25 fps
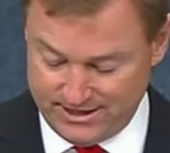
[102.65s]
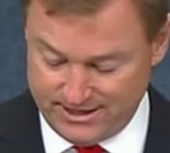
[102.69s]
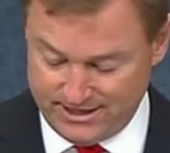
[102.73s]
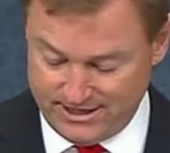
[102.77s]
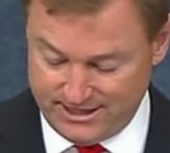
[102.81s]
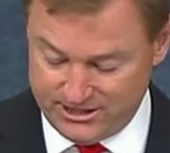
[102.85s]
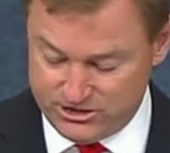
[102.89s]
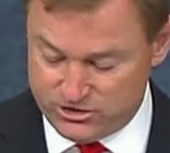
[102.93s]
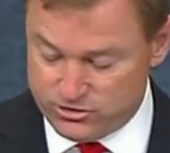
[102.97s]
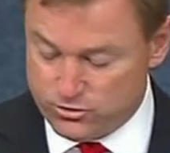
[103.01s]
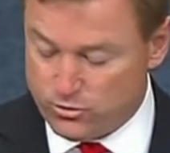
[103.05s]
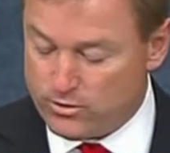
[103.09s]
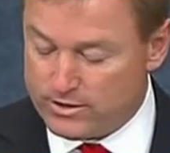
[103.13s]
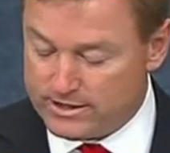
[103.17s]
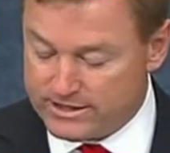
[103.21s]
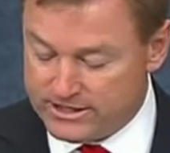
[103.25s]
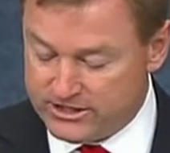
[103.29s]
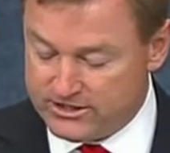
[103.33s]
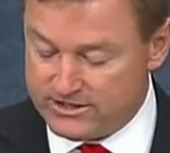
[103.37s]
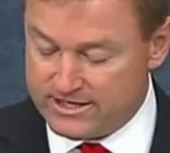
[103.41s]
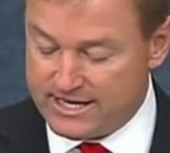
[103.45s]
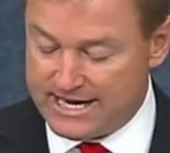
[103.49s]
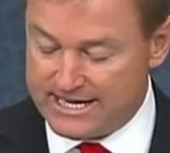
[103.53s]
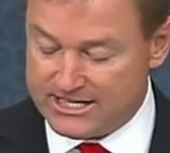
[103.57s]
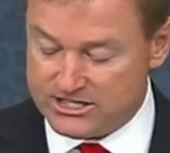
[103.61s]
He joined the
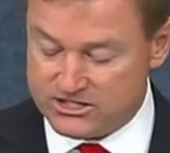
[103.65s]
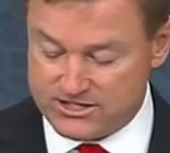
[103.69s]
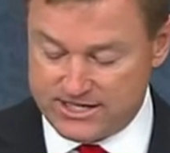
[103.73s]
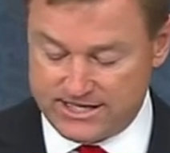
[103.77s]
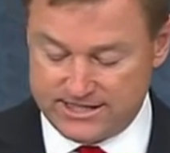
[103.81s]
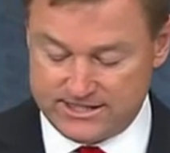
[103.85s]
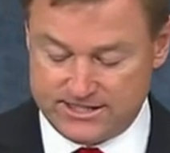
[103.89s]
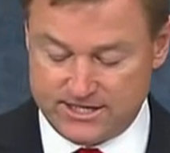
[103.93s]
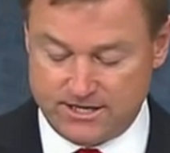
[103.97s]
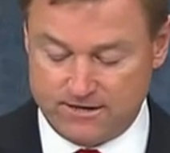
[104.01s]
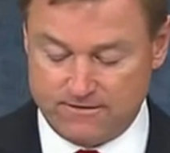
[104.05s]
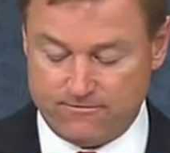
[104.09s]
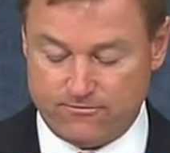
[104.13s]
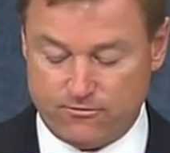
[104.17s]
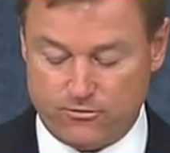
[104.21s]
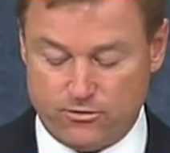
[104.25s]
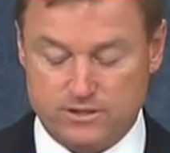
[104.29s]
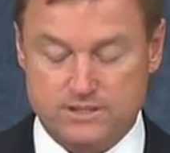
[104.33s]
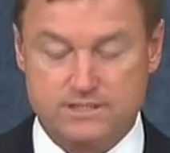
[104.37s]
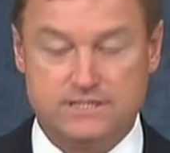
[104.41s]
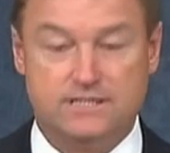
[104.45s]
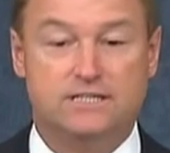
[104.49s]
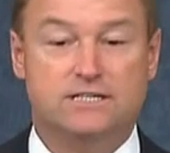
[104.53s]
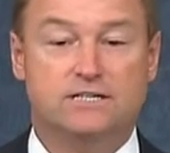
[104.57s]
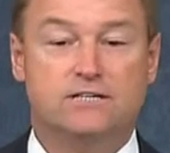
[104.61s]
United States Air
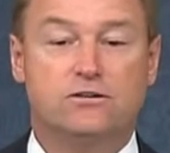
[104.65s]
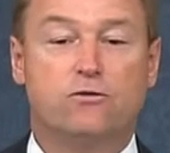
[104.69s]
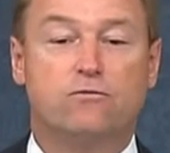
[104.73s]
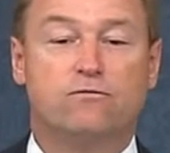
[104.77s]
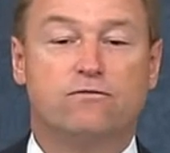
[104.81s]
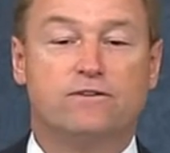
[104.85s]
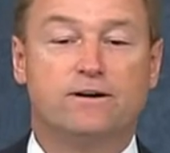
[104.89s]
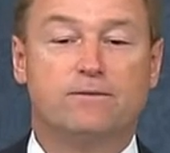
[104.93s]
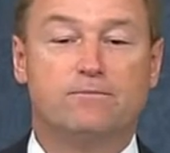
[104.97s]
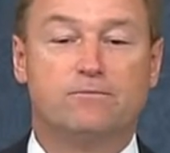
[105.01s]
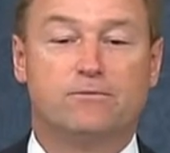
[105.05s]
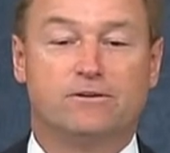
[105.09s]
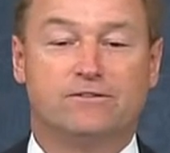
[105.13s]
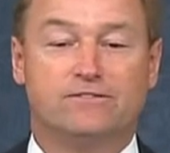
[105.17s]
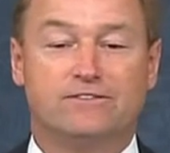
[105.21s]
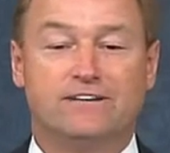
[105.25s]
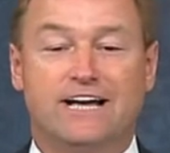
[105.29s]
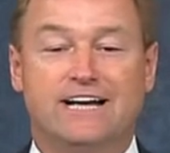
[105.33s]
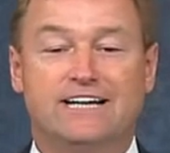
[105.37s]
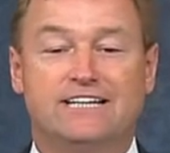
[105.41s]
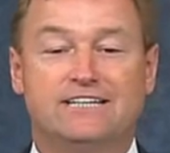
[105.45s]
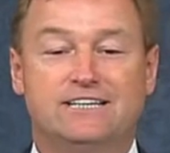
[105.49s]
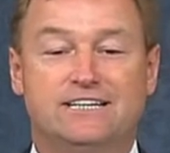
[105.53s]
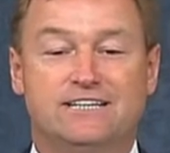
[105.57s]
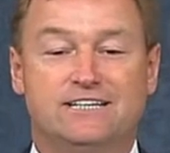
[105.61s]
Force in November of
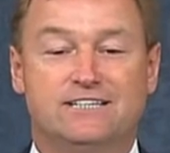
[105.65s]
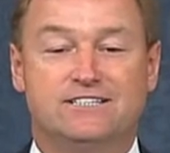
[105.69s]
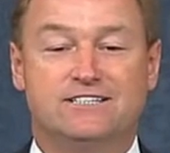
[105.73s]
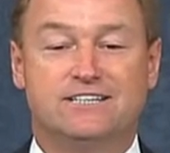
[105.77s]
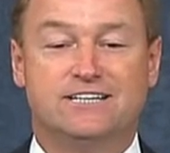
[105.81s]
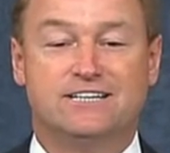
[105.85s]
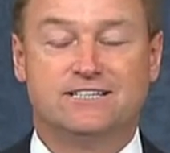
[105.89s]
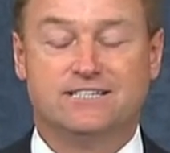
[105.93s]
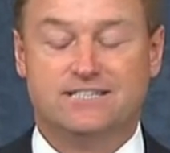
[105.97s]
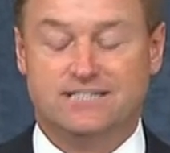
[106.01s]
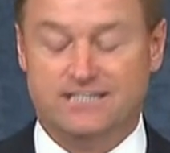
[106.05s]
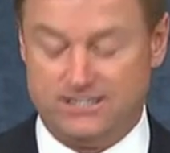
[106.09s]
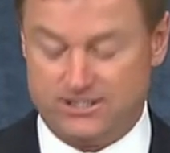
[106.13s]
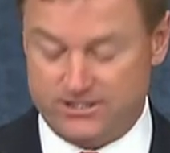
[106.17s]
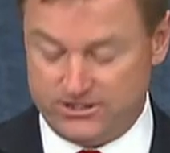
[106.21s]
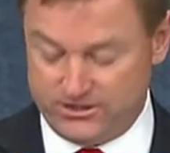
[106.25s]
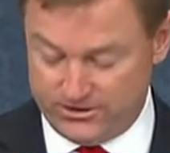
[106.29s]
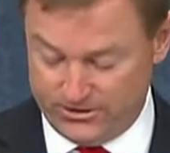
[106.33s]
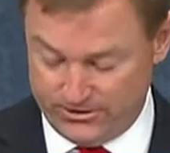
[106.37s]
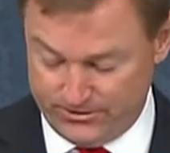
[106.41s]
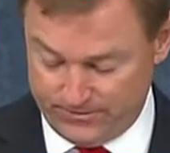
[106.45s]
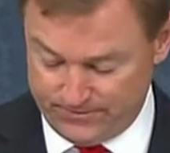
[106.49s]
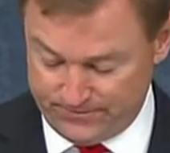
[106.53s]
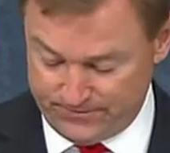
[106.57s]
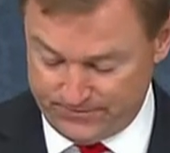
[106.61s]

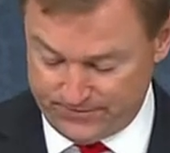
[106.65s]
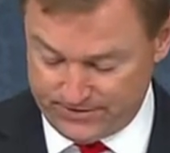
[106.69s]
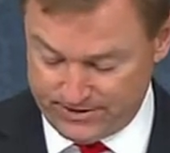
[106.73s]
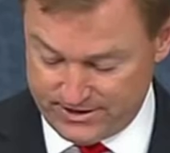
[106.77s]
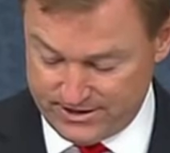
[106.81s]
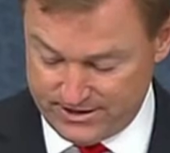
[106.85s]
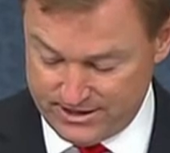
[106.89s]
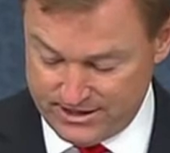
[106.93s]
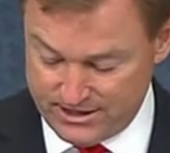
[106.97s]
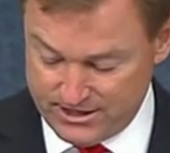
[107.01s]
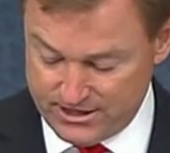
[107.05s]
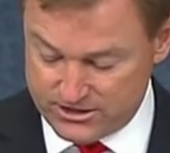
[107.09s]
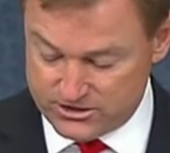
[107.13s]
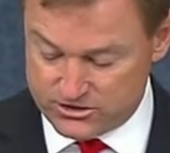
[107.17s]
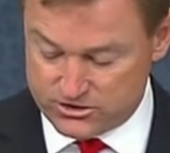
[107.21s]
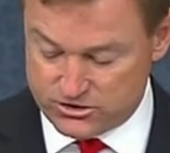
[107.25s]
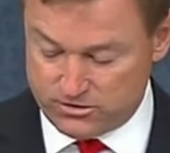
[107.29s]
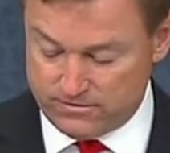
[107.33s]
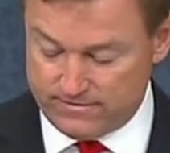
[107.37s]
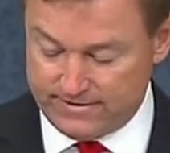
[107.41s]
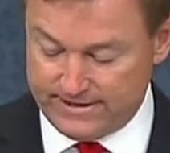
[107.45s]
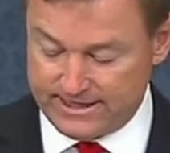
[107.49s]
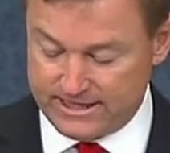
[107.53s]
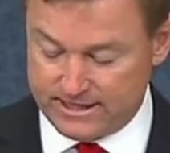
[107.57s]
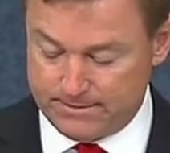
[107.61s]
1962.
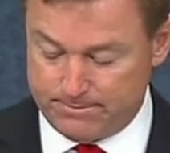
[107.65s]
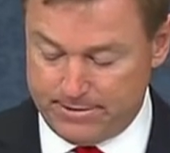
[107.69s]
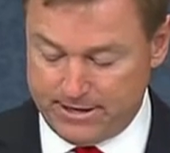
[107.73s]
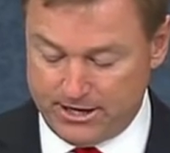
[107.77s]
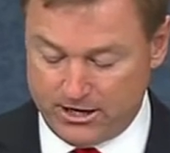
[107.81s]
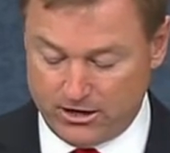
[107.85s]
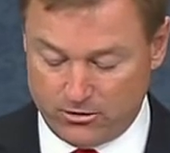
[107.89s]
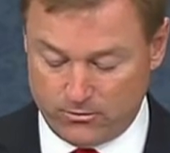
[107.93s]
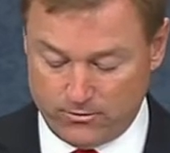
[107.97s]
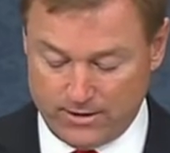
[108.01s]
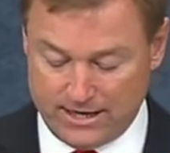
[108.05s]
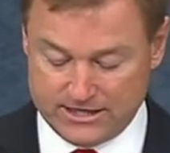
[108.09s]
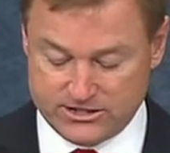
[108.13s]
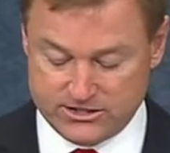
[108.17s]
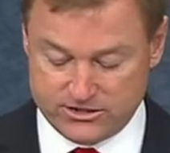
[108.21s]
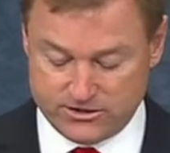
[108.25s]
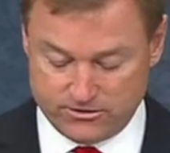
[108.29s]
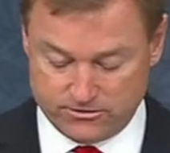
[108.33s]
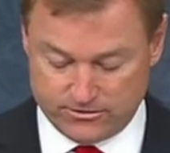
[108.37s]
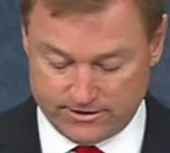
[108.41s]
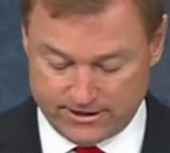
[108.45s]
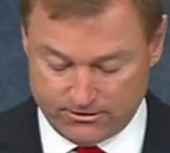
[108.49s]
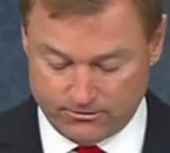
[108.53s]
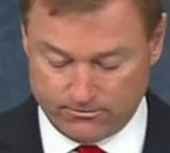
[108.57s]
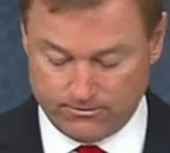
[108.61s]
Serving in the
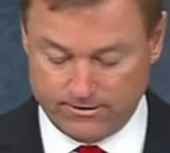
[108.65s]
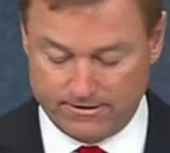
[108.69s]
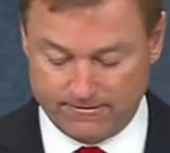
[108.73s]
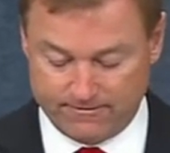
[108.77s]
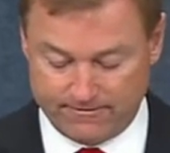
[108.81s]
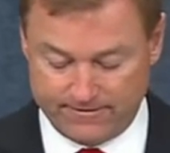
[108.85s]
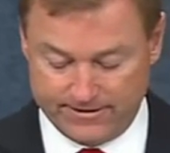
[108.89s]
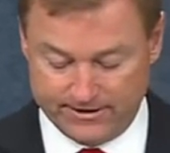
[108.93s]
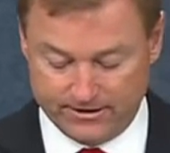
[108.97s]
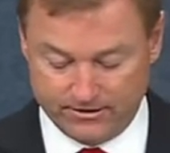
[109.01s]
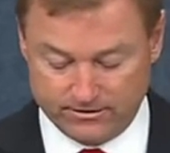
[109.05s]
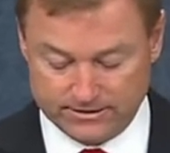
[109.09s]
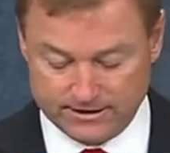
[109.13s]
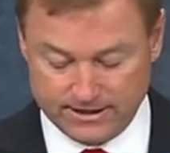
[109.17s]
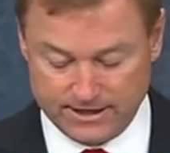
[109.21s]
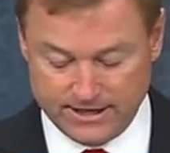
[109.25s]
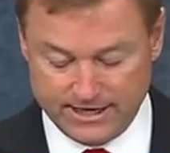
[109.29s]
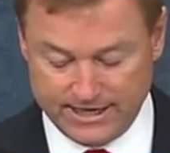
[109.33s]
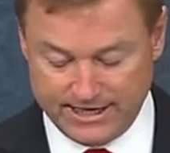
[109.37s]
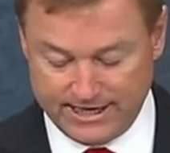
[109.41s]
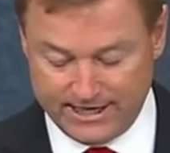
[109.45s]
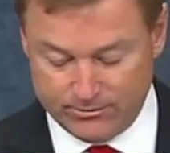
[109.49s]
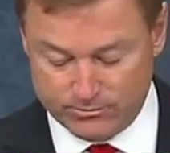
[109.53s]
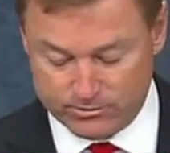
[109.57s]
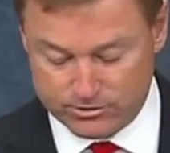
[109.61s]
pararescue career field,
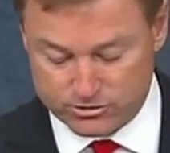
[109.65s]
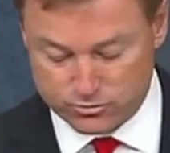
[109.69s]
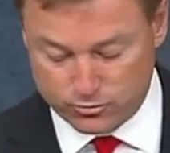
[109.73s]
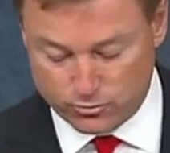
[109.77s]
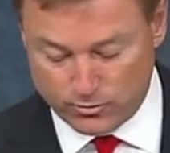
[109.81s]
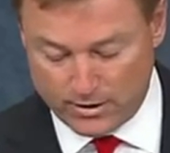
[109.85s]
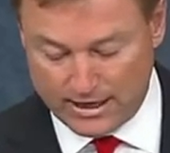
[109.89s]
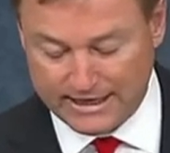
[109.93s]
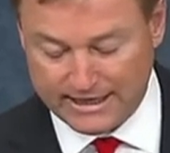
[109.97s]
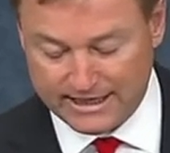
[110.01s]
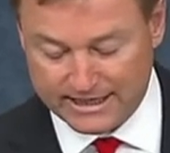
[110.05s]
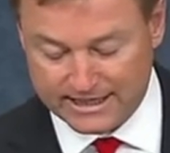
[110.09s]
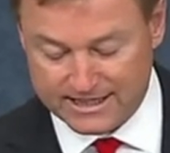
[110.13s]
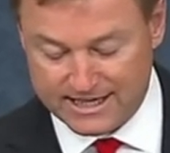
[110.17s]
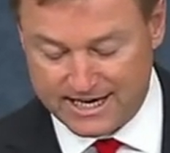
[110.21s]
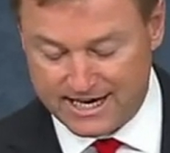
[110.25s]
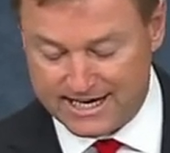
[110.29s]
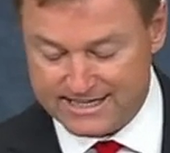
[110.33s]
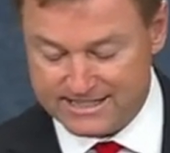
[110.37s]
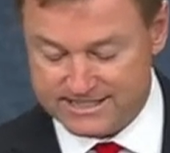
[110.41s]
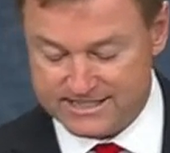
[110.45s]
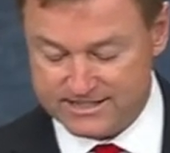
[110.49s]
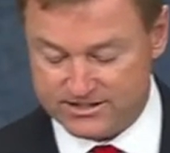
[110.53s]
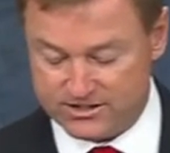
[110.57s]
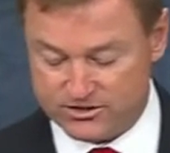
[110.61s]
he was
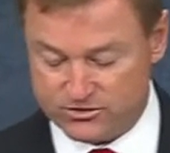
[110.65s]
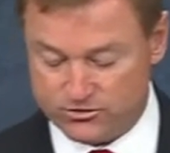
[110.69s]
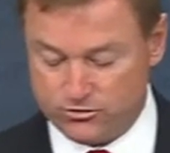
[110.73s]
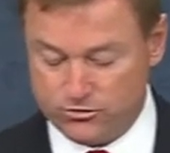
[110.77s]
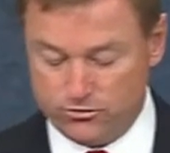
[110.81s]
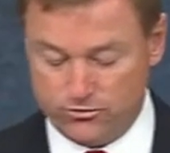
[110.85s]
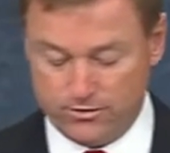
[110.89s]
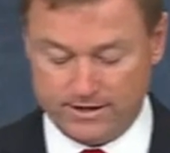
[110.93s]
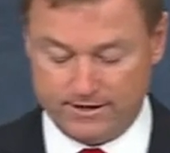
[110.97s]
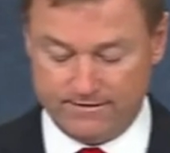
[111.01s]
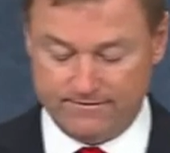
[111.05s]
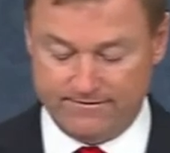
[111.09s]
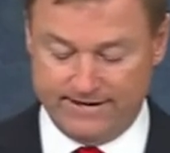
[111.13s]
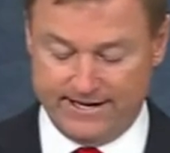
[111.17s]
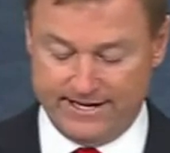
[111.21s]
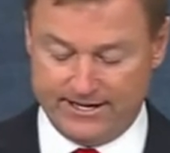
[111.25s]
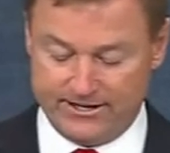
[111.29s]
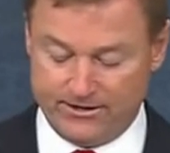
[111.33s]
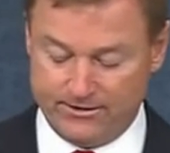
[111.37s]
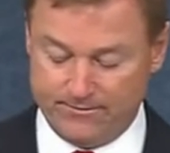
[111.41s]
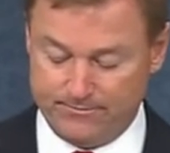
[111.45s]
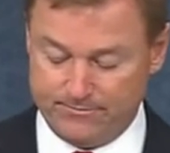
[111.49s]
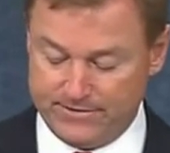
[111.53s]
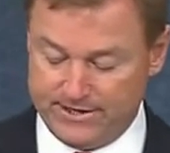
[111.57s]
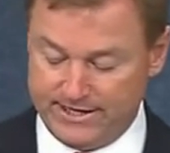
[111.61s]
recognized as a true
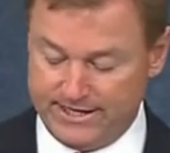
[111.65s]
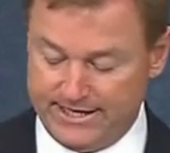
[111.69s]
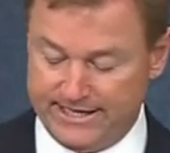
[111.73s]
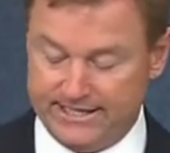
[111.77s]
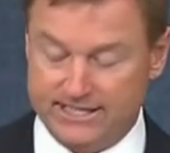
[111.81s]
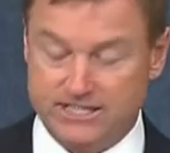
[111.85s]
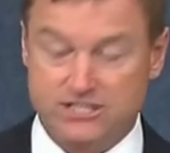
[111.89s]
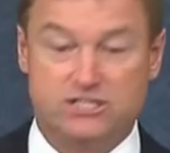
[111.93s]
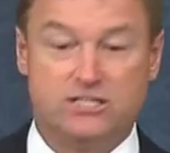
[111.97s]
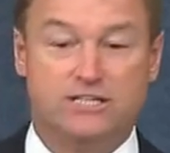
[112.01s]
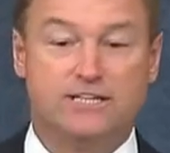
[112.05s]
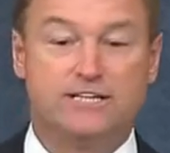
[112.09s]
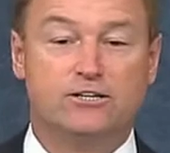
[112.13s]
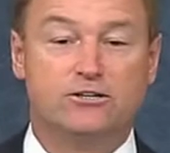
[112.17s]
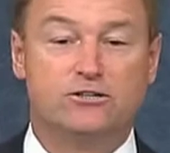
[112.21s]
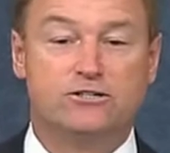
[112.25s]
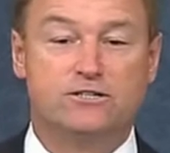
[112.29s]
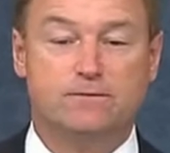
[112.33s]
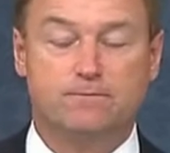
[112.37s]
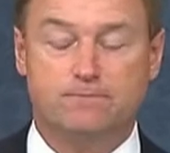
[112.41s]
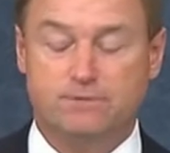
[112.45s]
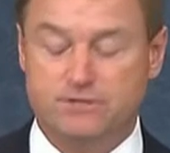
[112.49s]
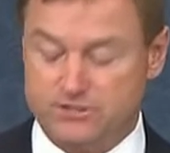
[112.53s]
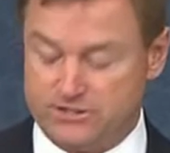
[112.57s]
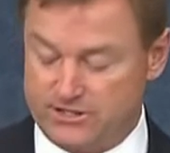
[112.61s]
innovator in his
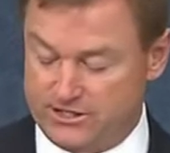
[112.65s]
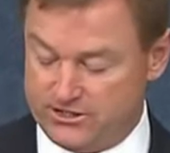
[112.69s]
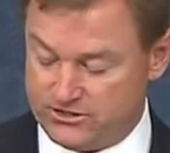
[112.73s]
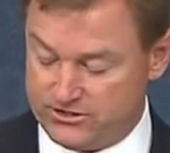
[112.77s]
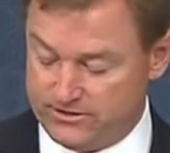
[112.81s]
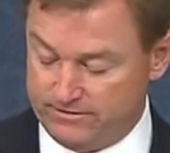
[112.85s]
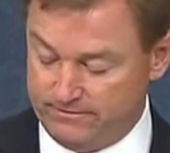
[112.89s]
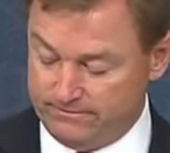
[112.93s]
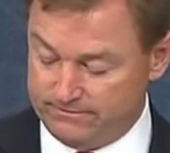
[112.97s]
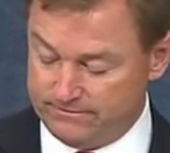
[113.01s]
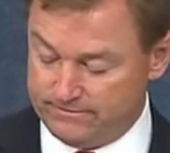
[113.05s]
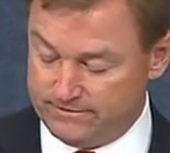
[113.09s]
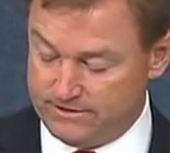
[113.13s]
leadership position,